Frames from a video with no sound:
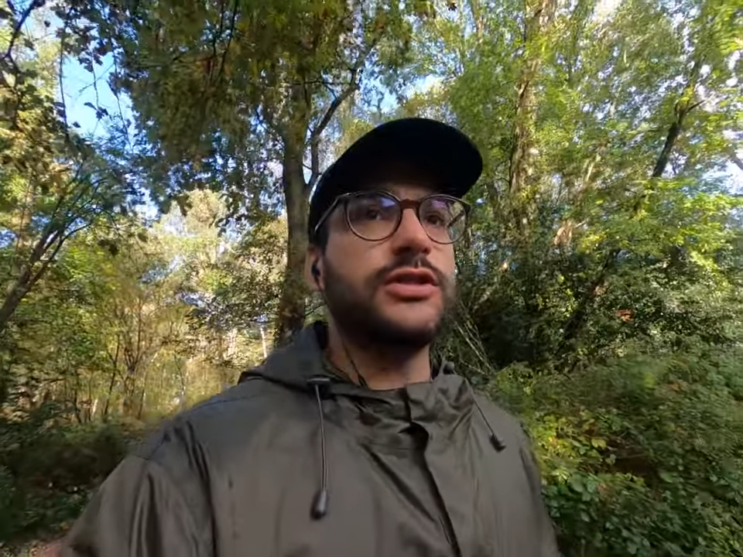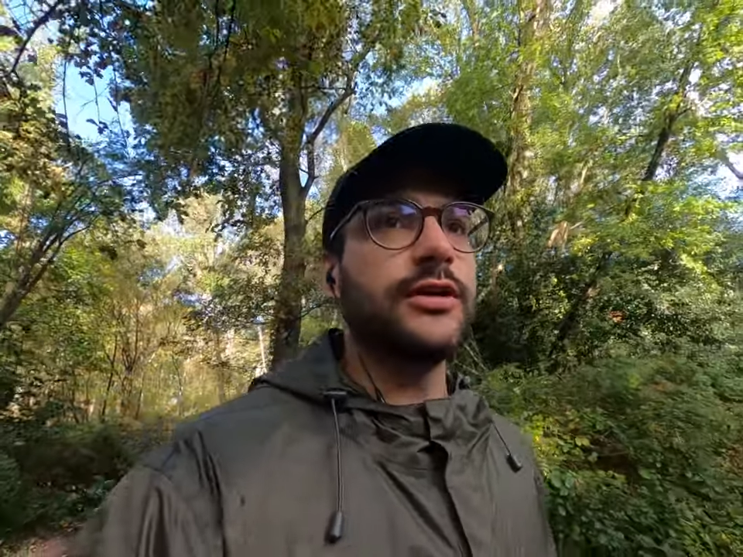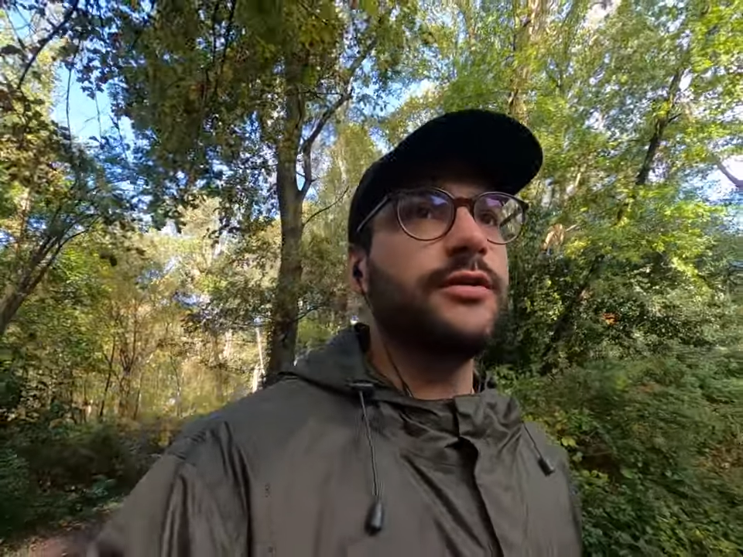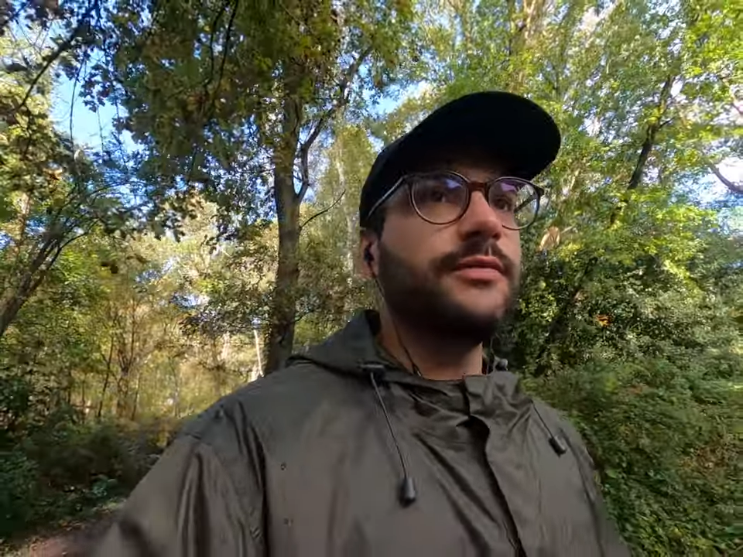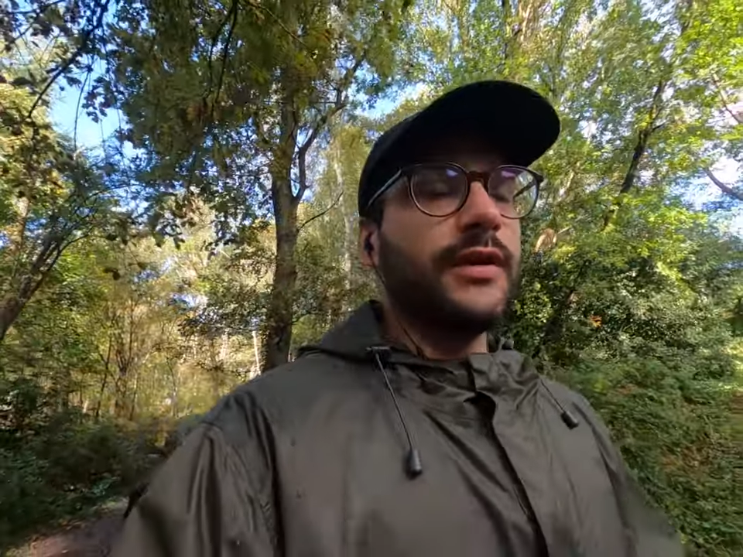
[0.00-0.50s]

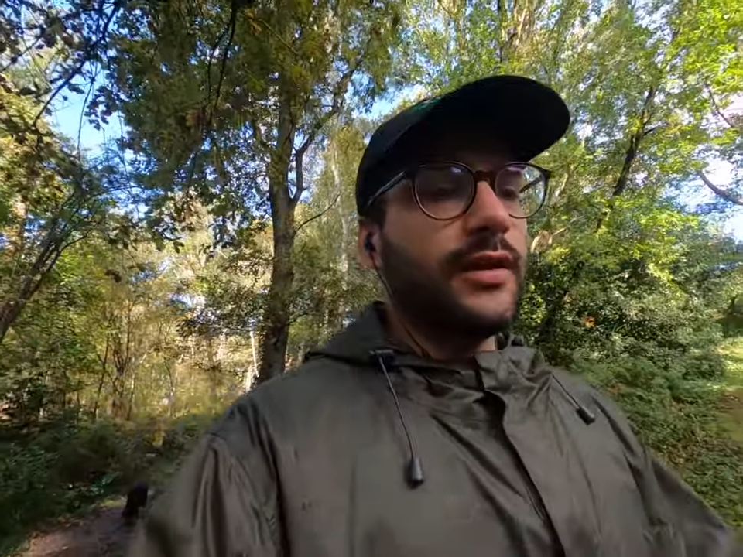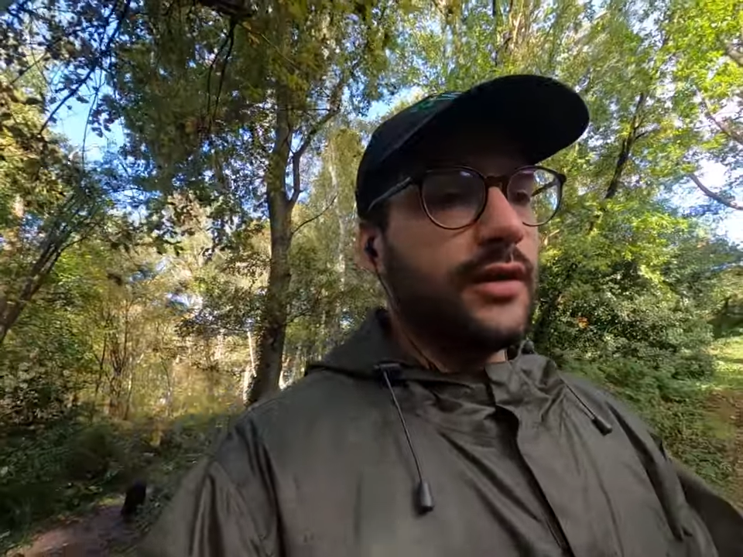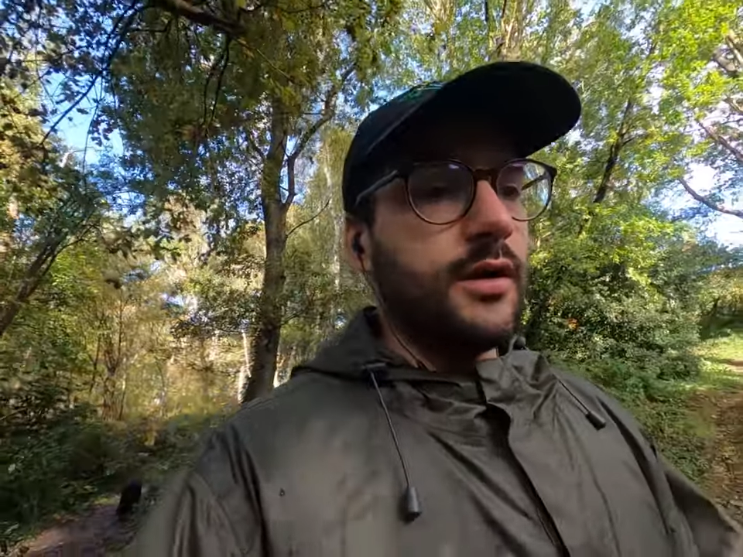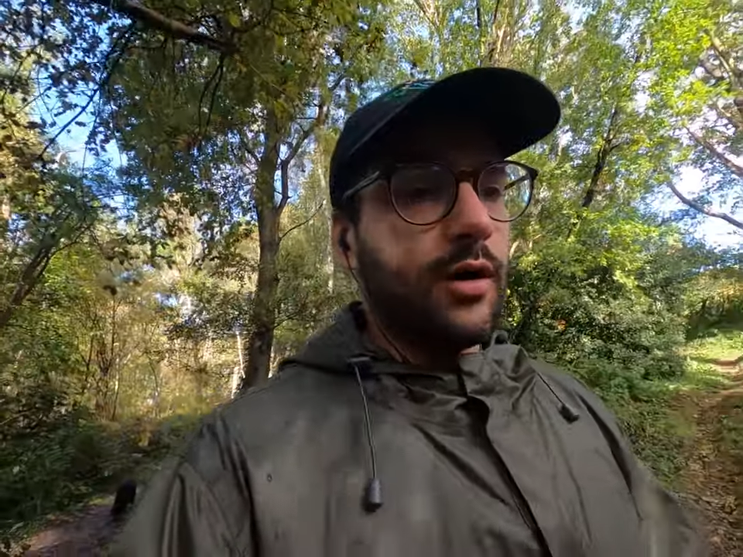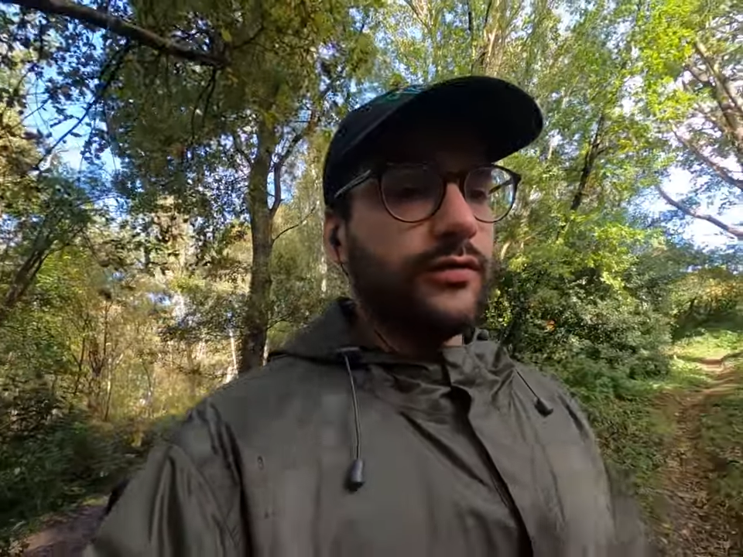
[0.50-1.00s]
so.
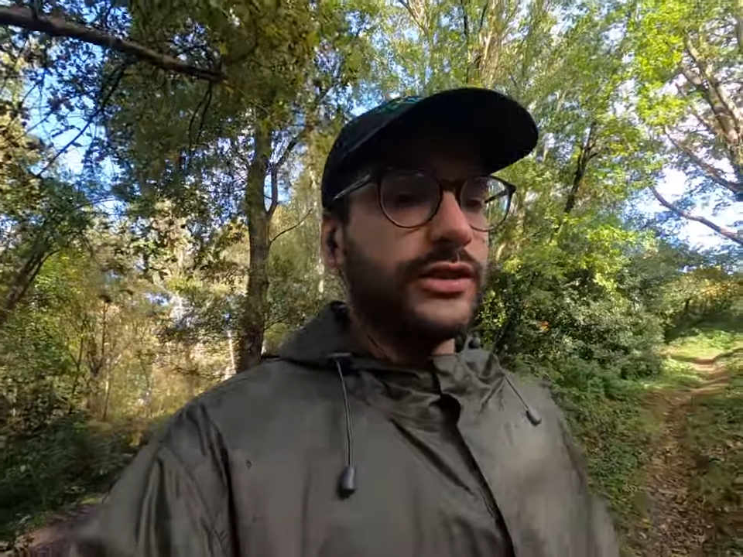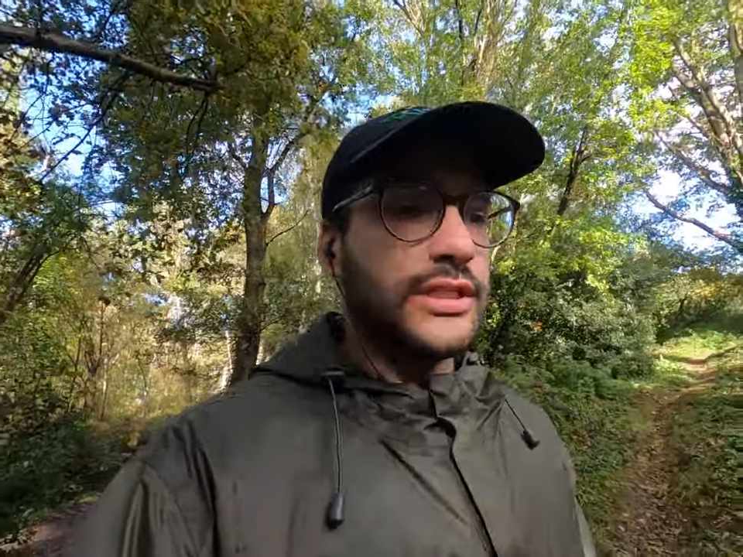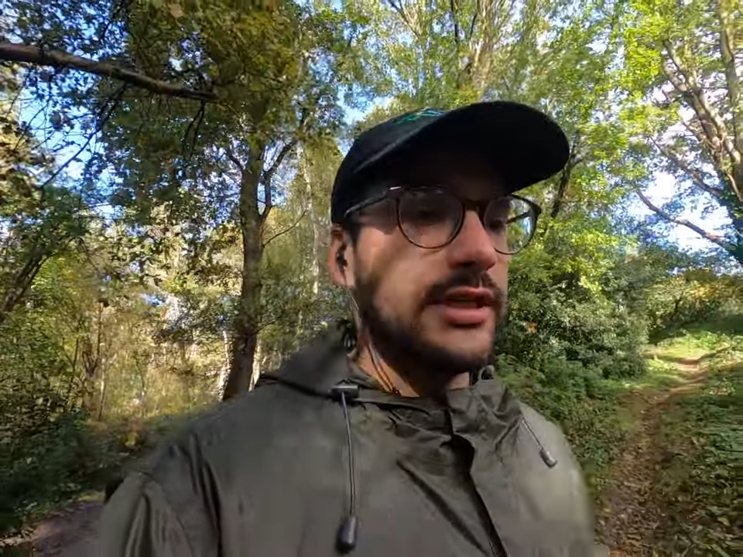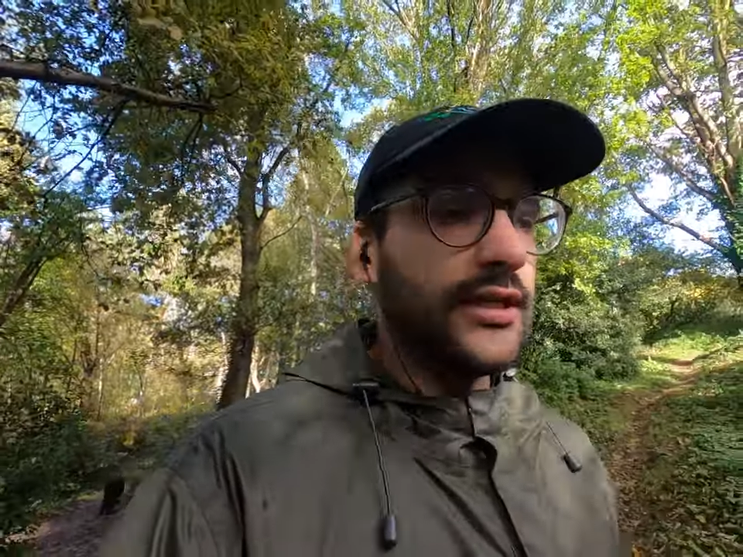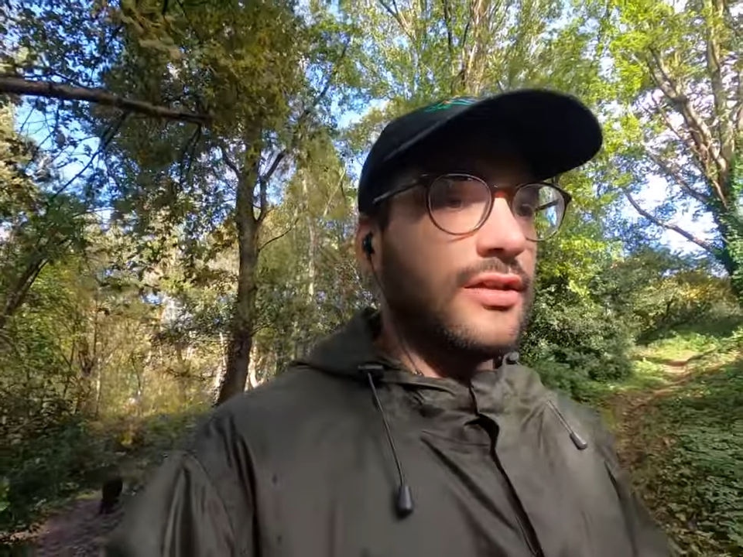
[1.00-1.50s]

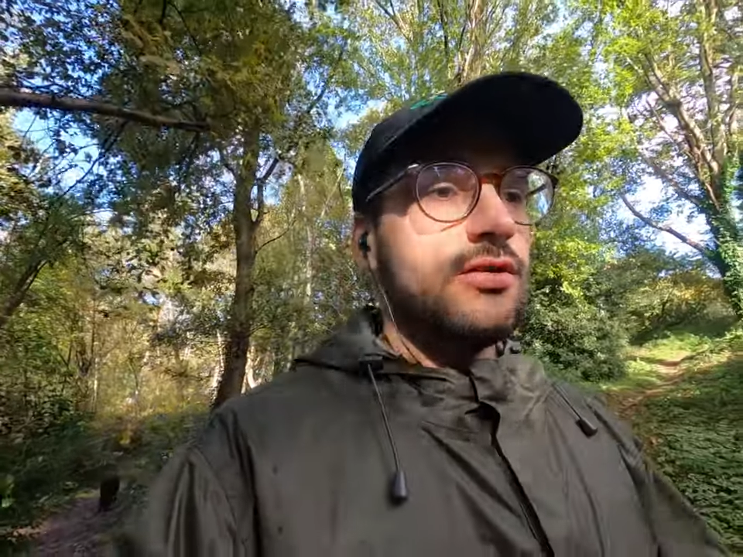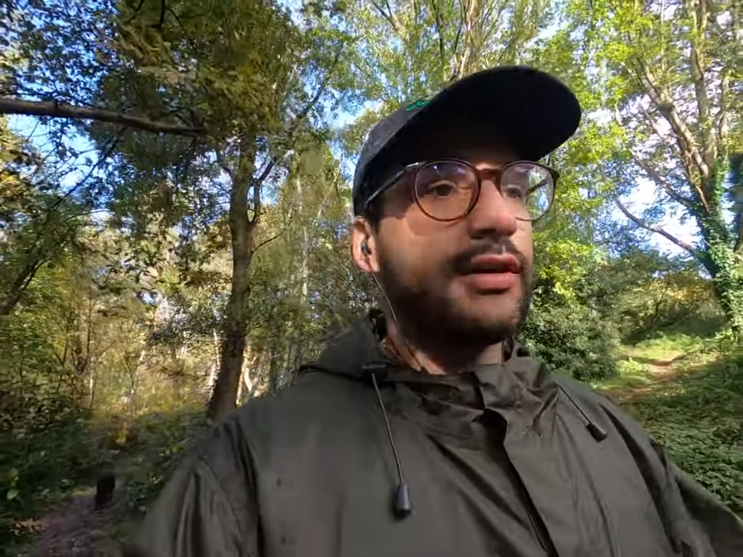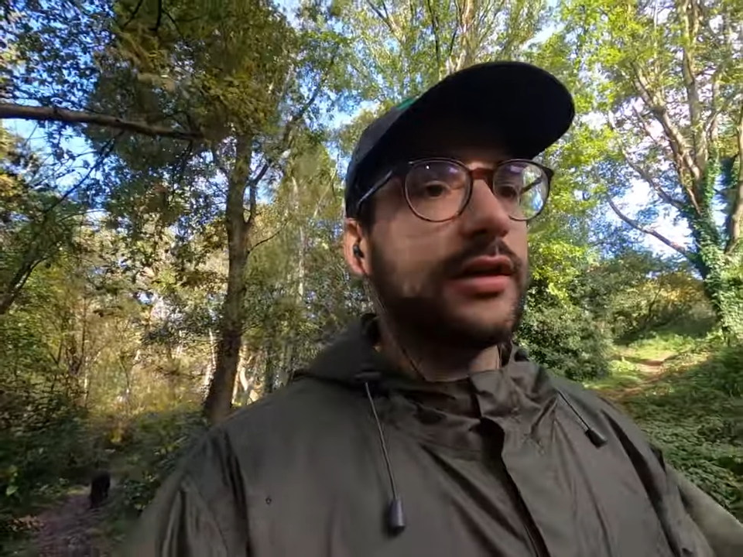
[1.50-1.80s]
Obviously you